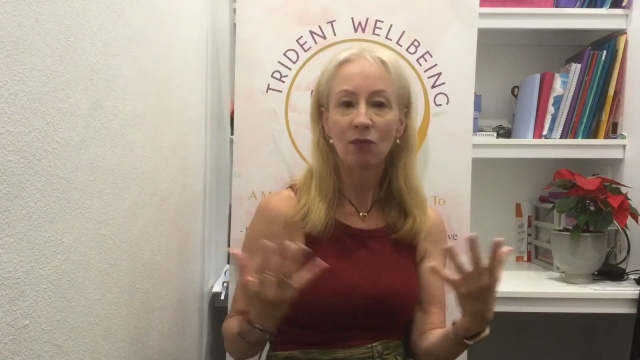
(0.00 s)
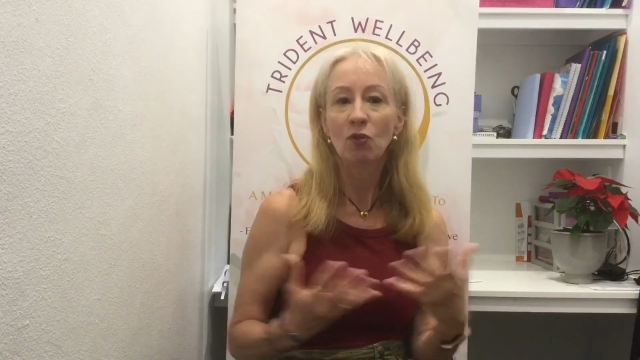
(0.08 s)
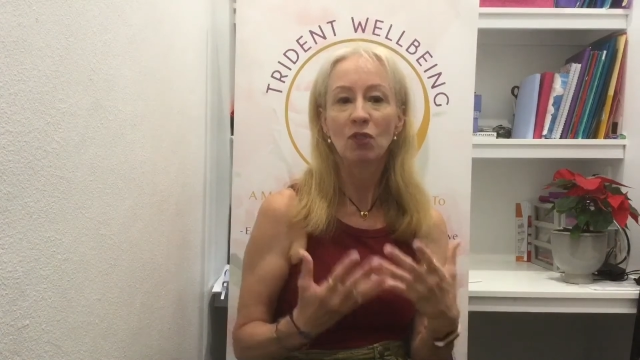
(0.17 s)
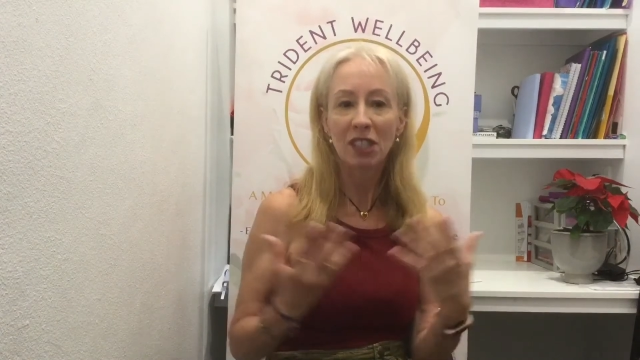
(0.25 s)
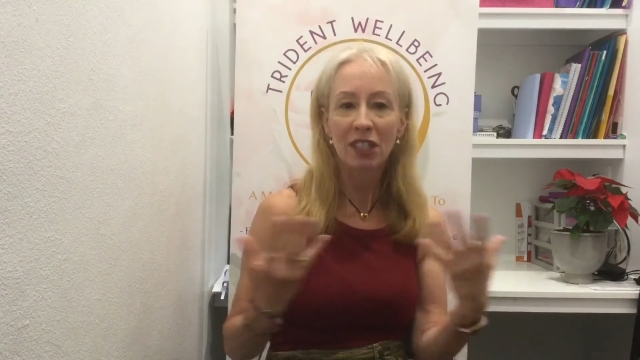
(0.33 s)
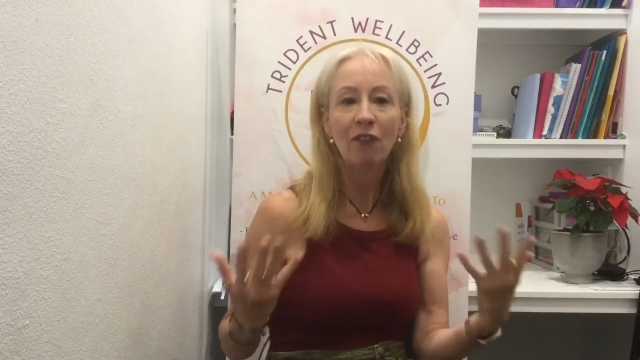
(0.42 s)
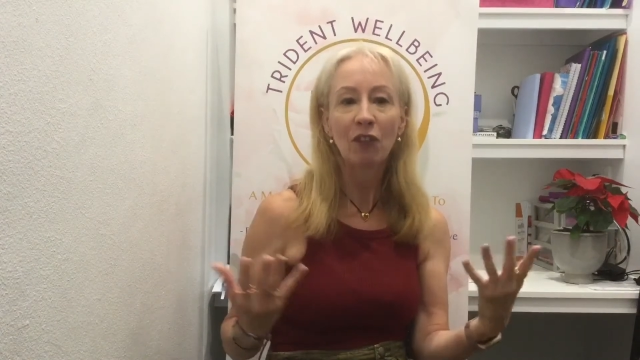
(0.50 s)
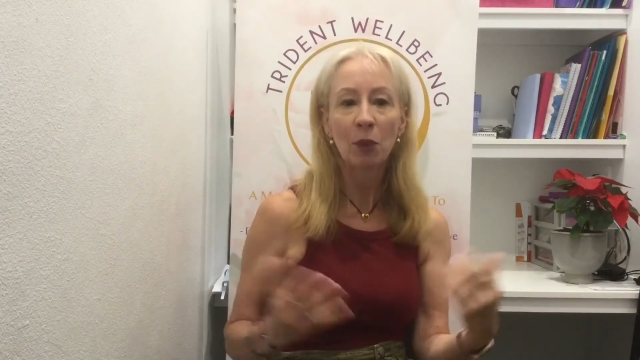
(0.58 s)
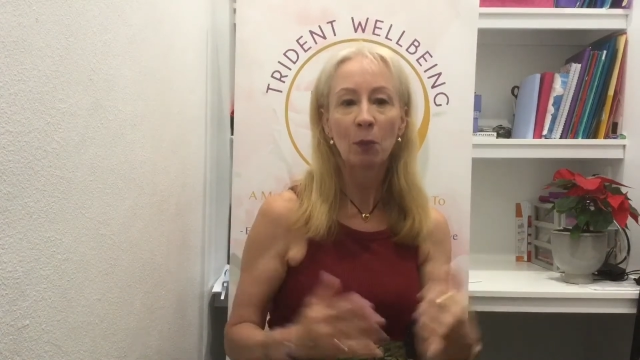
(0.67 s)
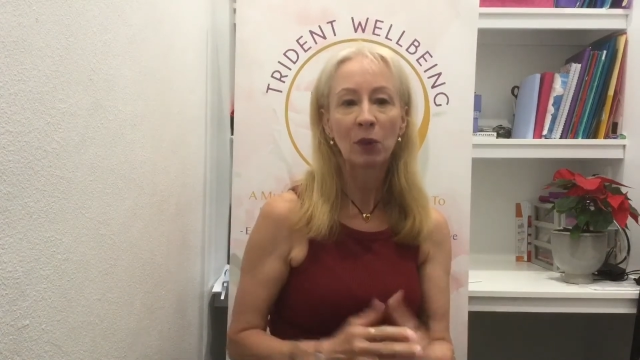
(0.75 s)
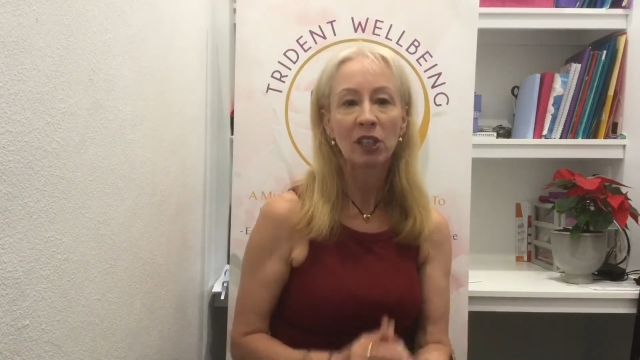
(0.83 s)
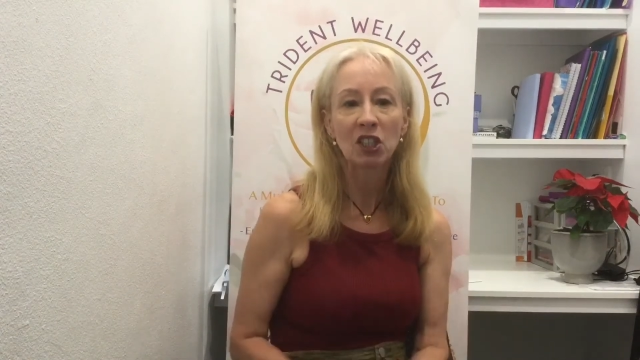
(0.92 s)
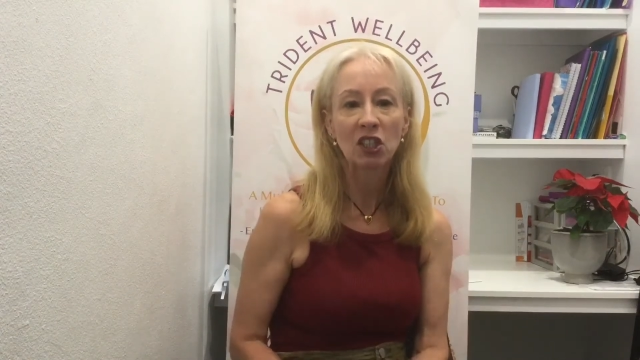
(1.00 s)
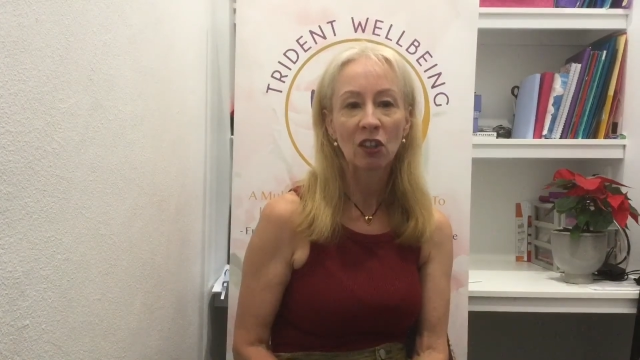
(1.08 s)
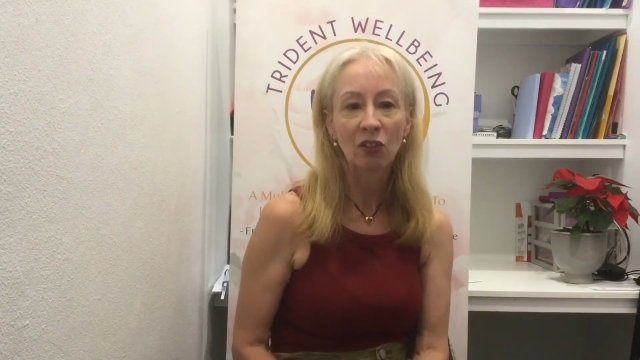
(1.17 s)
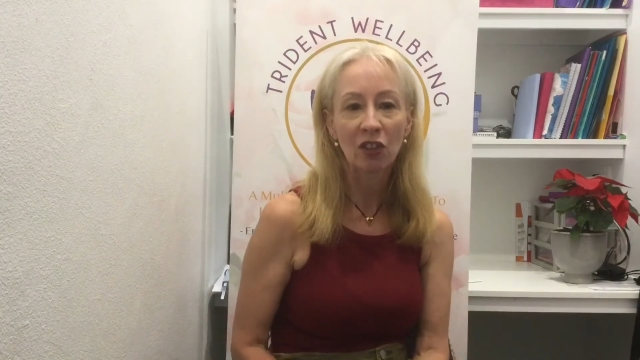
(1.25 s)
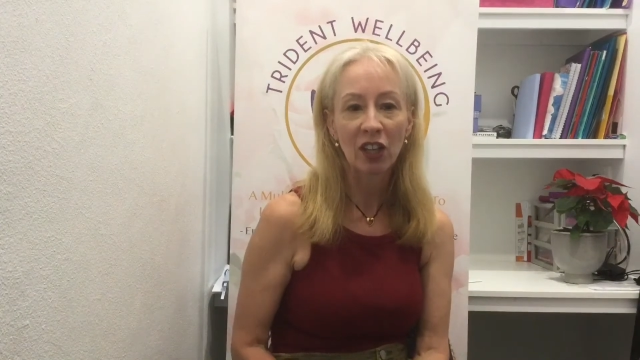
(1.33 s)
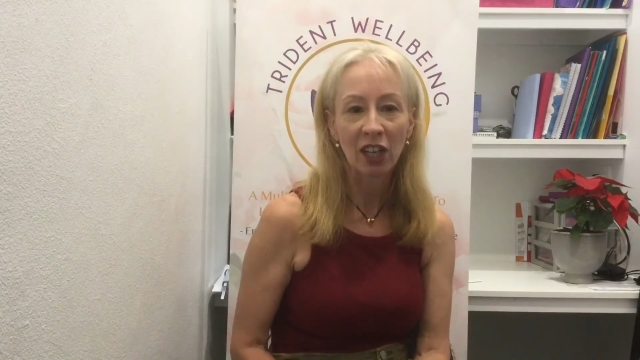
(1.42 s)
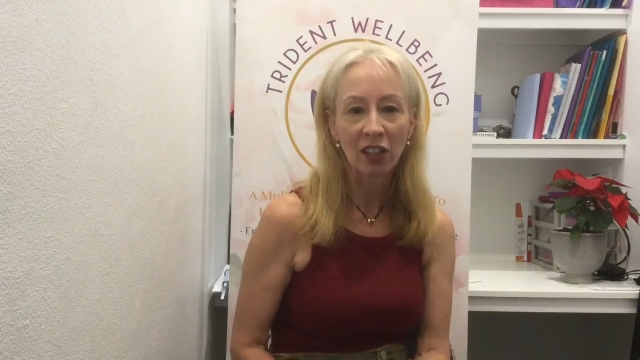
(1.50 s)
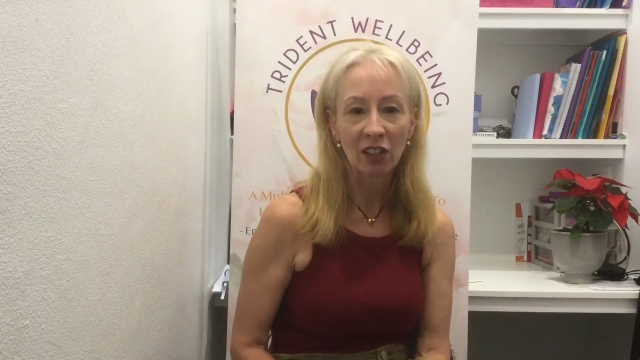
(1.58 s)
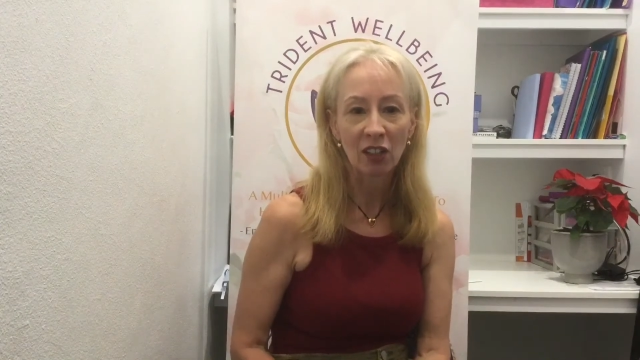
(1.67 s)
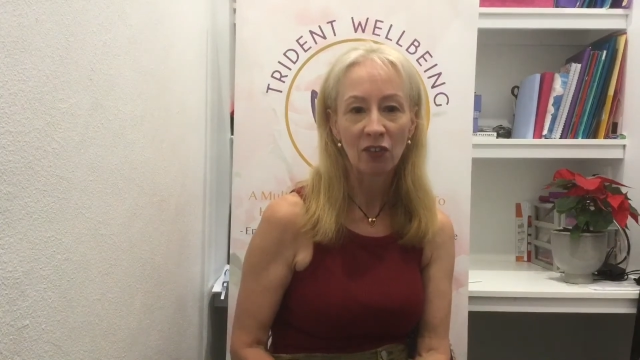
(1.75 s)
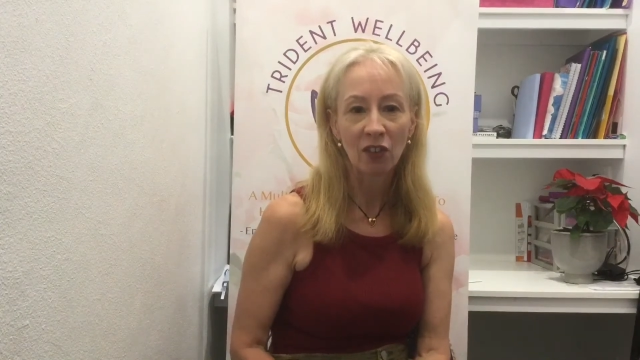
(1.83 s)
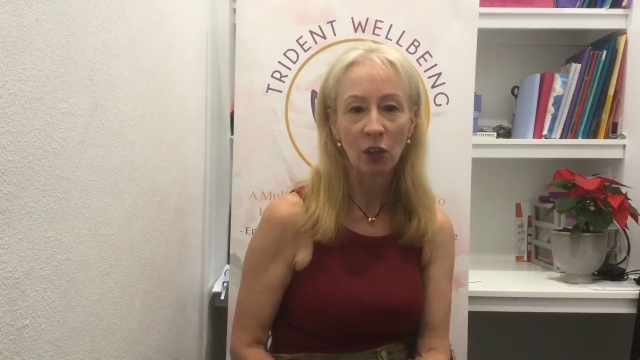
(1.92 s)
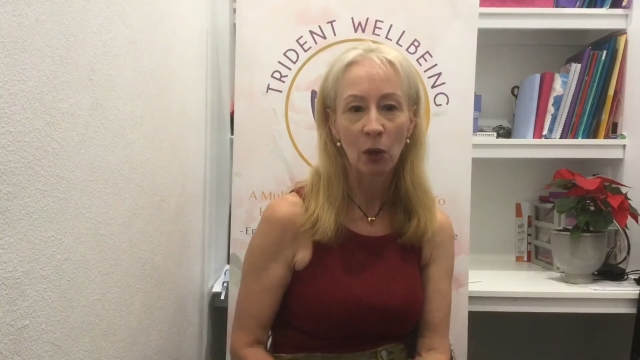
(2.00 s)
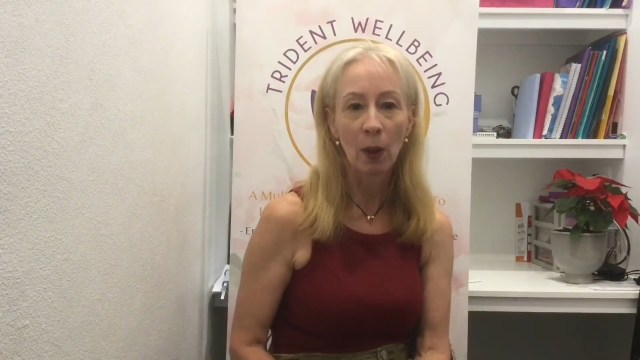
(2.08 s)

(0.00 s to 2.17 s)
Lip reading: different impression of reality to follow,